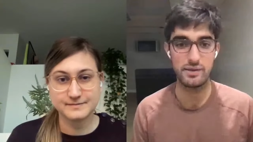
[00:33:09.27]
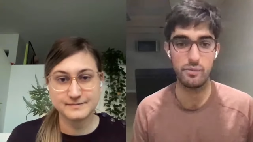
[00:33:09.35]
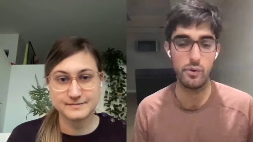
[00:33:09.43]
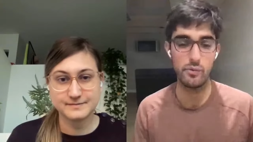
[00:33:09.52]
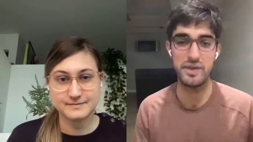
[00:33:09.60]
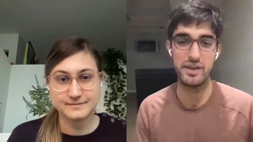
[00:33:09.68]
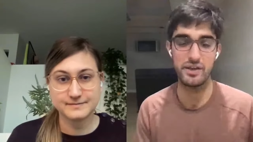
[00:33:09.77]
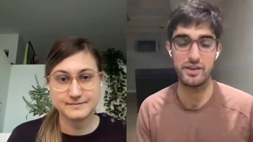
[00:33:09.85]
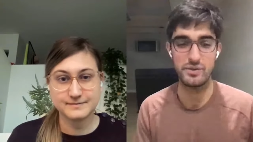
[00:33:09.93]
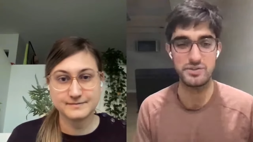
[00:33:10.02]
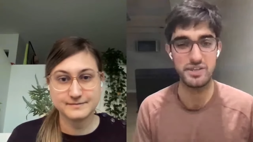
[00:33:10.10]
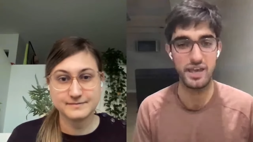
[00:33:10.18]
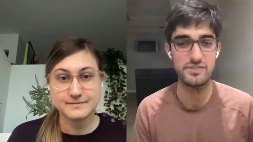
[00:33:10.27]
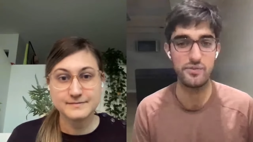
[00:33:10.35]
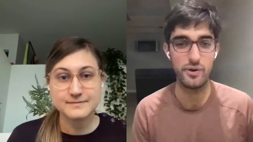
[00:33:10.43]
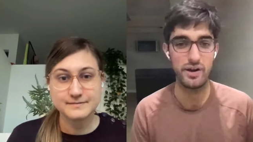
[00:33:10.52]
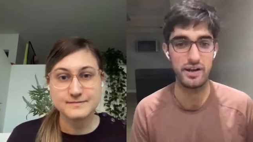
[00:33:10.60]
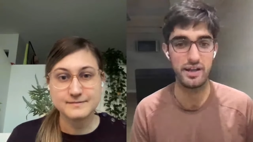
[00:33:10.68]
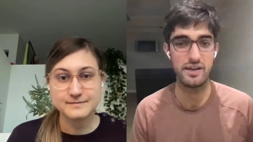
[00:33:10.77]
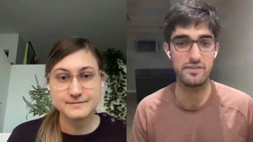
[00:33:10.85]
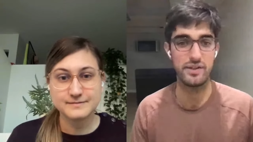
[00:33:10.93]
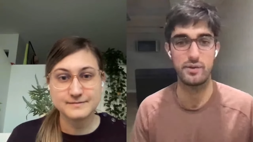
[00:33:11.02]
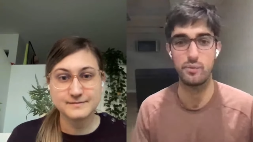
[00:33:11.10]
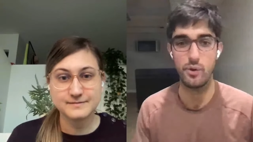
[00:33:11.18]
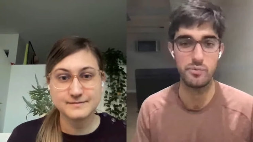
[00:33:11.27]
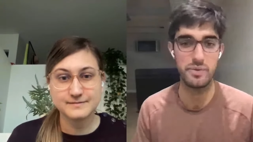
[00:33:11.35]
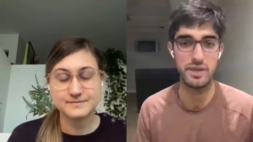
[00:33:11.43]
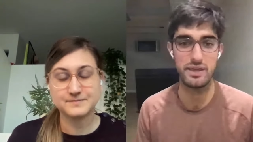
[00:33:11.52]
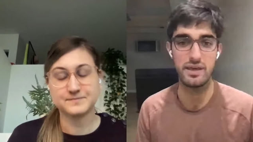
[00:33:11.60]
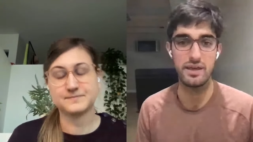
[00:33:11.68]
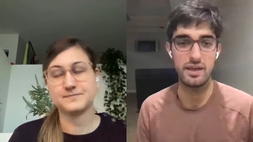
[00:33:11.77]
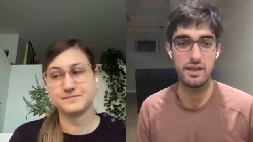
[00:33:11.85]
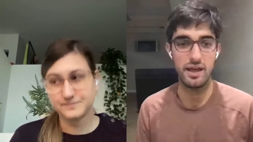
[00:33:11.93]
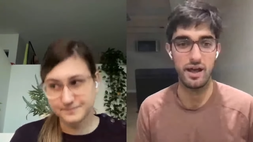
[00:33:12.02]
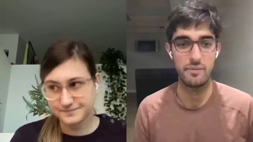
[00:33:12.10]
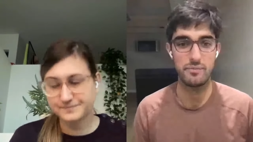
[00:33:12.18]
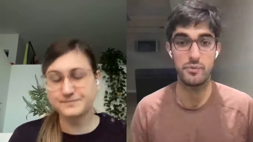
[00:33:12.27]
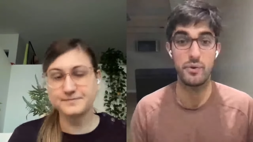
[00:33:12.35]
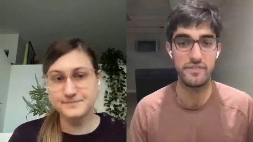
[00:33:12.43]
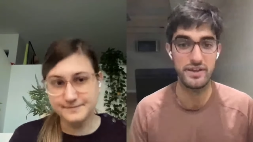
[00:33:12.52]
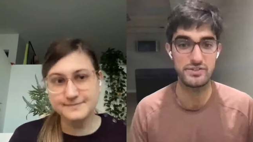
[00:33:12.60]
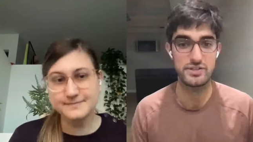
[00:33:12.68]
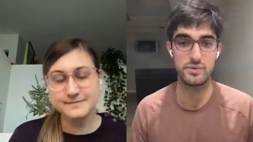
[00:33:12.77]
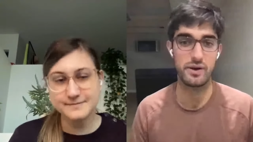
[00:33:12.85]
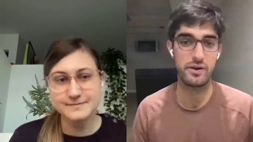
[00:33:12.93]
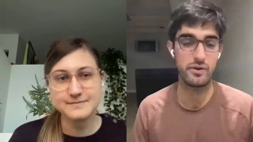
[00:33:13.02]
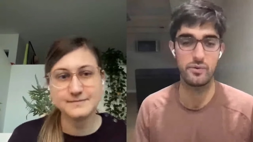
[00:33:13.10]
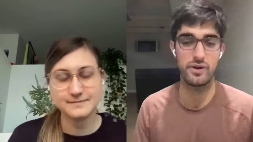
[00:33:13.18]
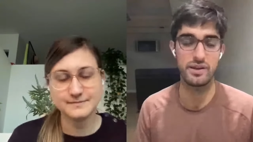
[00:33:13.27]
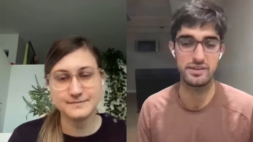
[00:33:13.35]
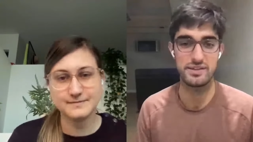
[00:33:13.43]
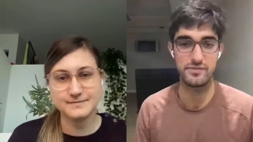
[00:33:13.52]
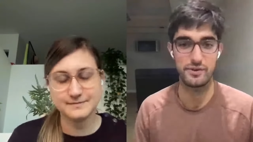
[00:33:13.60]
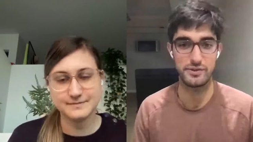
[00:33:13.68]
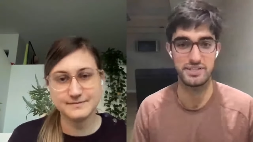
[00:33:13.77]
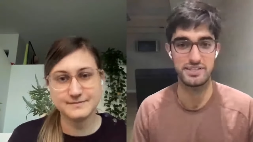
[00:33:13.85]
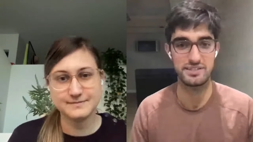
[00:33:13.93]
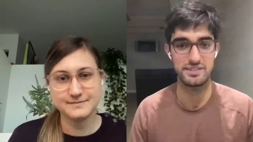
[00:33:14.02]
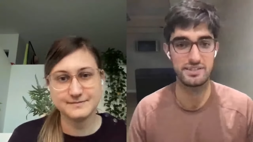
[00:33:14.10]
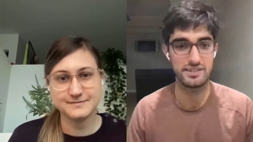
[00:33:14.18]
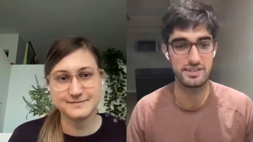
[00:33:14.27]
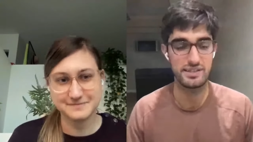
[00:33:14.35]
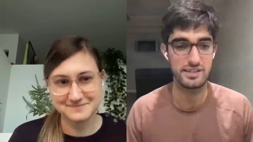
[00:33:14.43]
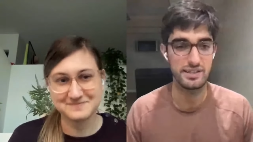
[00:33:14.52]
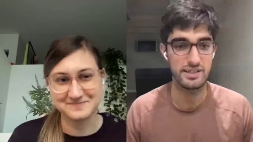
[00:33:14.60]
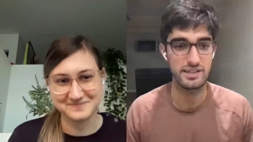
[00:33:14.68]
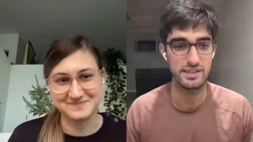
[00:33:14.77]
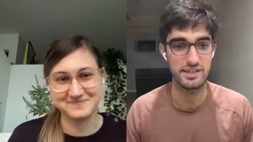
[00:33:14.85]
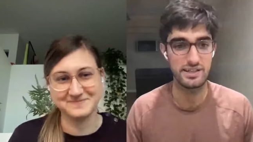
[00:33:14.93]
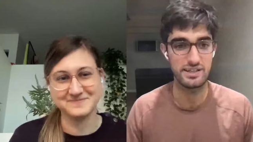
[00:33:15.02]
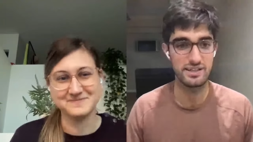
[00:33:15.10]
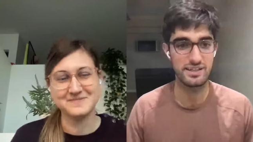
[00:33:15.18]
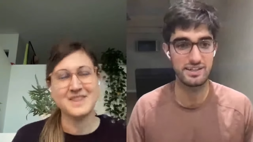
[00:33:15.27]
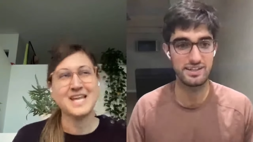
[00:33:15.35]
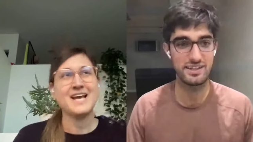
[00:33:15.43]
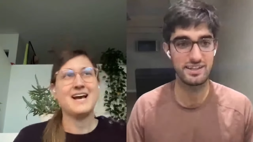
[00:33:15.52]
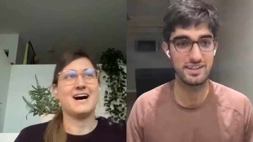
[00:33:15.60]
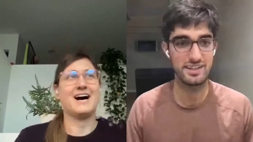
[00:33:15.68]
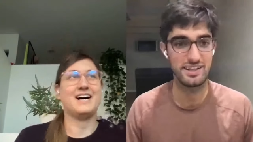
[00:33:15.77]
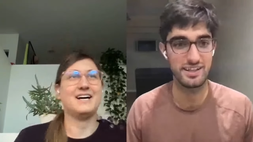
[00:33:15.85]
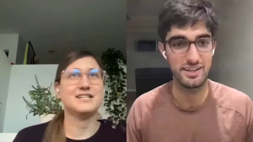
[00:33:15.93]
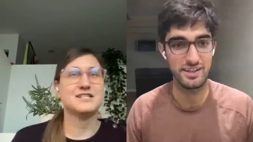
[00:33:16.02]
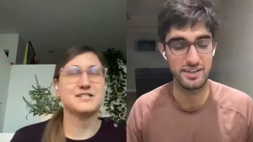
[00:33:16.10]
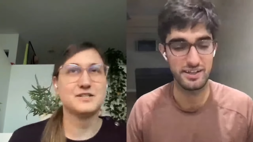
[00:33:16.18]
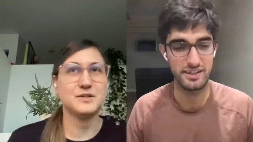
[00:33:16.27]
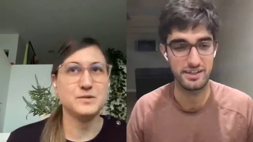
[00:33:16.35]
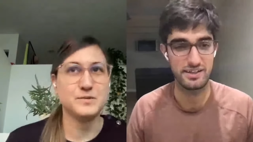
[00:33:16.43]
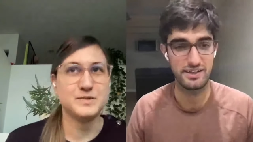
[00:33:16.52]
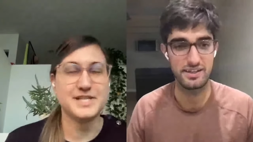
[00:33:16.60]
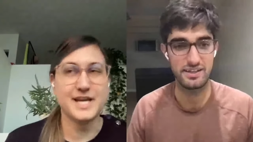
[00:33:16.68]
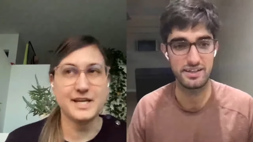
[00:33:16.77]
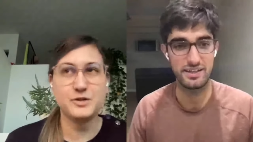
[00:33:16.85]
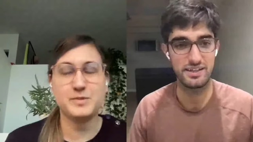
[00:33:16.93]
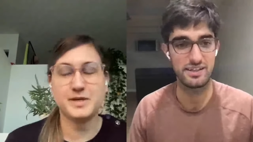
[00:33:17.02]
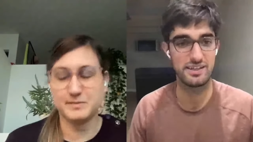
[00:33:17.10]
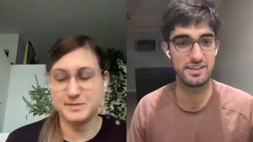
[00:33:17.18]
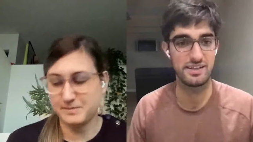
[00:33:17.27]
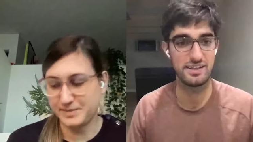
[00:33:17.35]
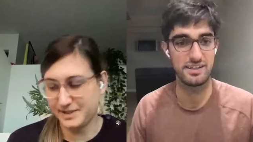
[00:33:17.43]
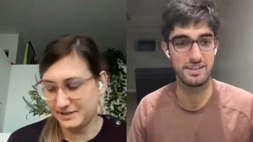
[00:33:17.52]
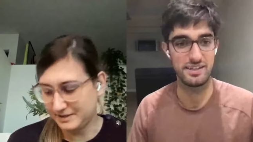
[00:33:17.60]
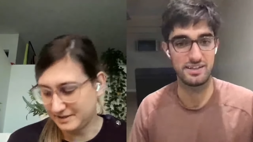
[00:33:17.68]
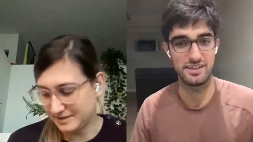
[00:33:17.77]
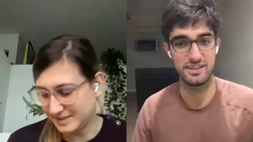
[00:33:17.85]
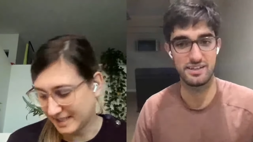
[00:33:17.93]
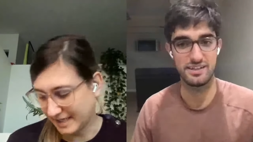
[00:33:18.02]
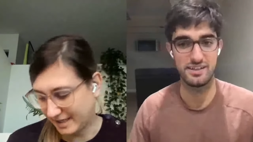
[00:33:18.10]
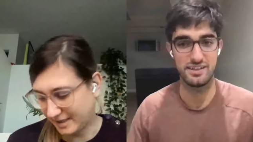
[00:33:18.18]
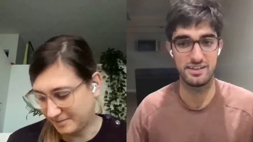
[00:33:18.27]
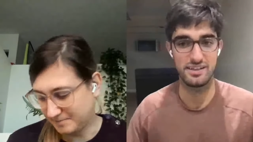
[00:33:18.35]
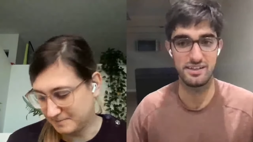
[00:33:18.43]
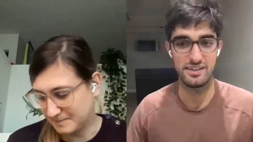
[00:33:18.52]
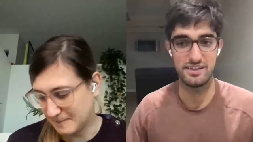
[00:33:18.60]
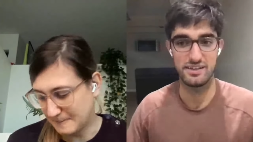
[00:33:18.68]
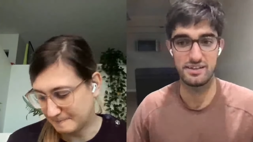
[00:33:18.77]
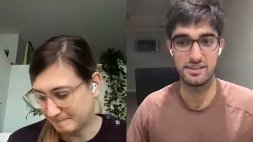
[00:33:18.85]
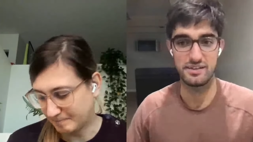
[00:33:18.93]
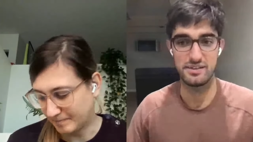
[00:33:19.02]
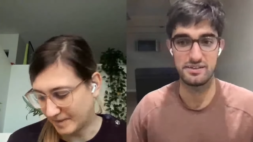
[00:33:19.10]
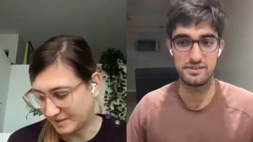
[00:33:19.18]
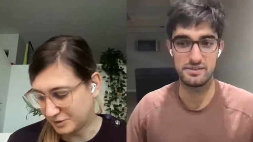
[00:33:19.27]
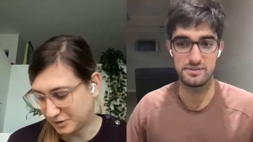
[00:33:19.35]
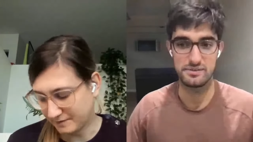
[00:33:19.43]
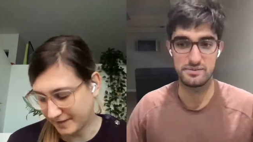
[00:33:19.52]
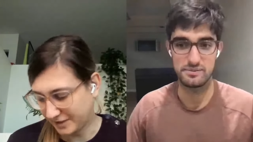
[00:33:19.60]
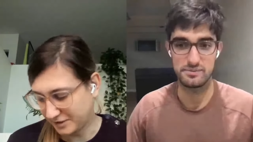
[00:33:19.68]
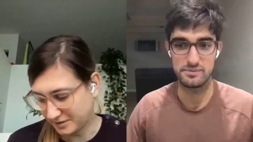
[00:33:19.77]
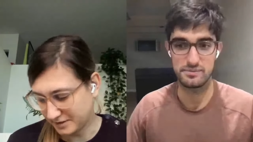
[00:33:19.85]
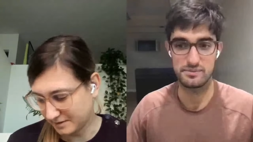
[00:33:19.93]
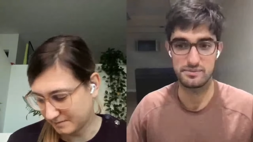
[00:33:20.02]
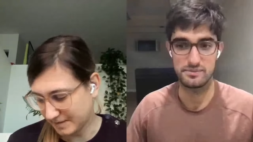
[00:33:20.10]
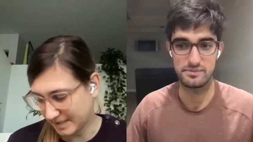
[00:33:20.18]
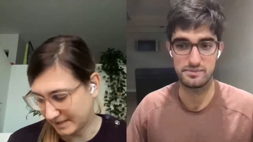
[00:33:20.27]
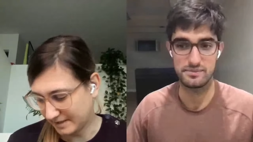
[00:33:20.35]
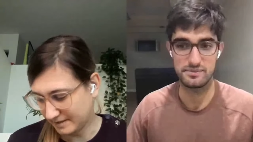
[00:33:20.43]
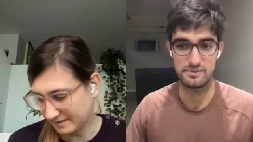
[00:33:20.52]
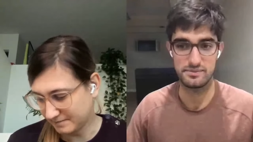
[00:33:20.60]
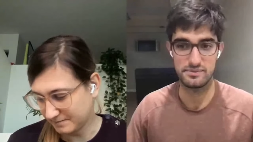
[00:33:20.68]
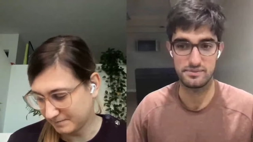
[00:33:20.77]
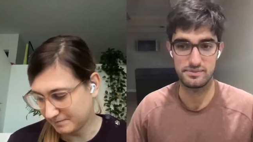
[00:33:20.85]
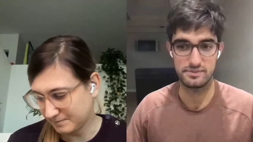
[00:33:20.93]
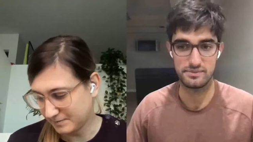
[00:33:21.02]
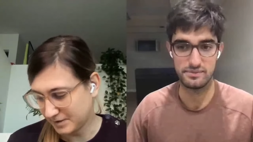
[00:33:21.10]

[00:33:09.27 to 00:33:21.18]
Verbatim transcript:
Speaker 1: build? Like what would be a good use case for it? And kind of like what would be um, the rough edges where I would run into difficulties?
Speaker 2: Mm-hmm. Uh, so today you'd be able to build um, sort of like your uh,